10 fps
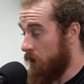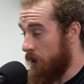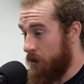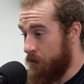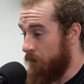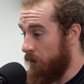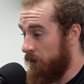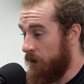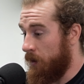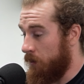It allows you to
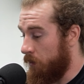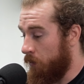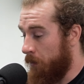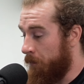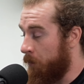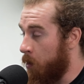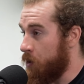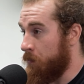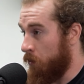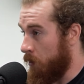think on a
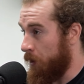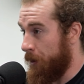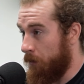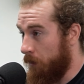much more clear